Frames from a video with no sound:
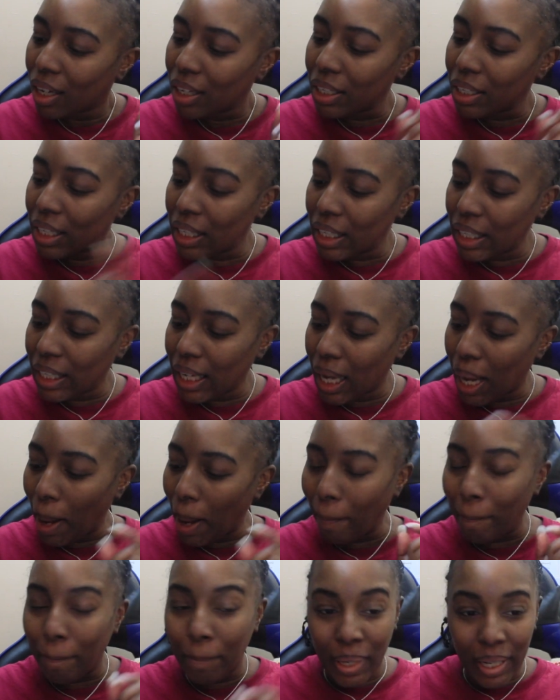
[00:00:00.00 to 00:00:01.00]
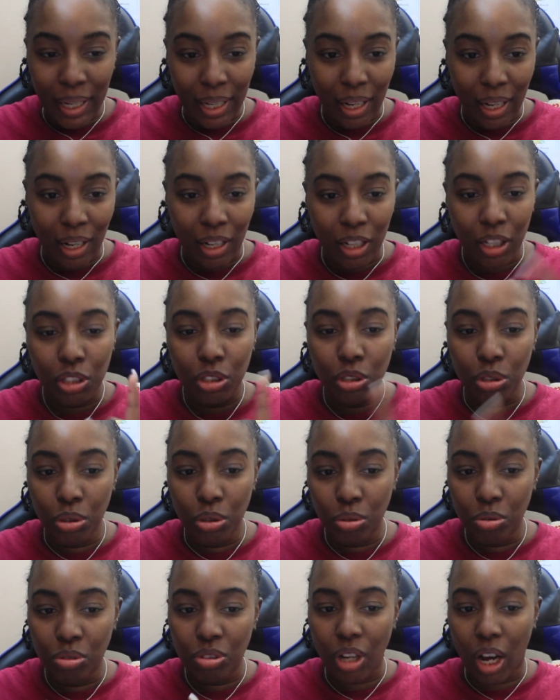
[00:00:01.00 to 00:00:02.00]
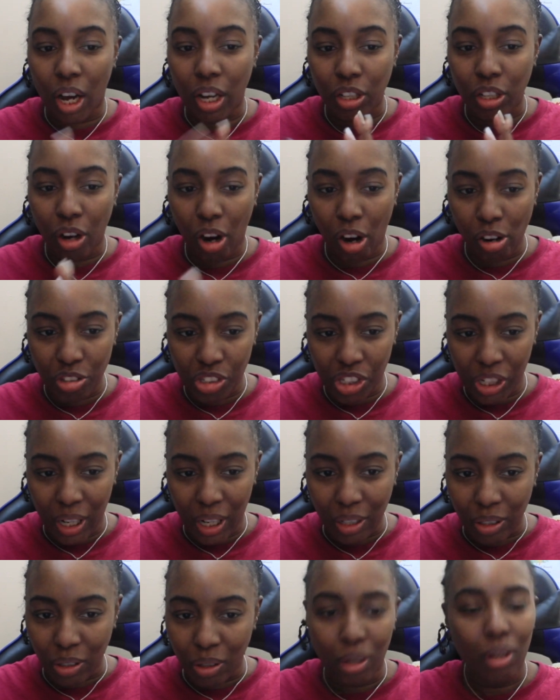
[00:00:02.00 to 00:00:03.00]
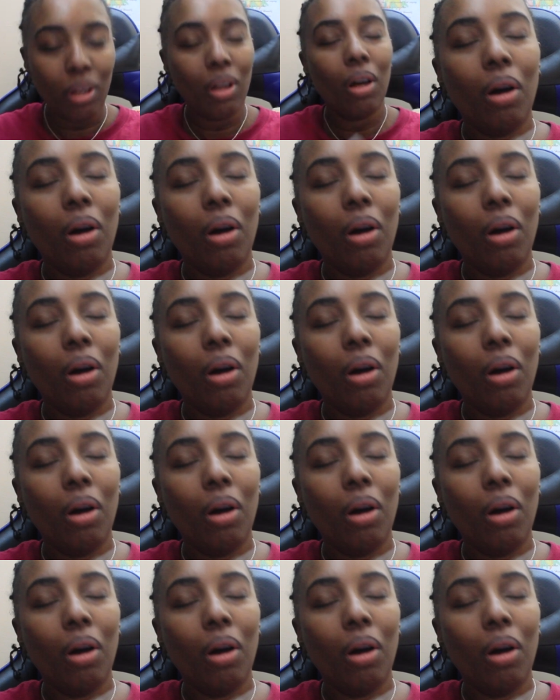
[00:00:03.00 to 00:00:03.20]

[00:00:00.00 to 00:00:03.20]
Nia Bia use on her channel.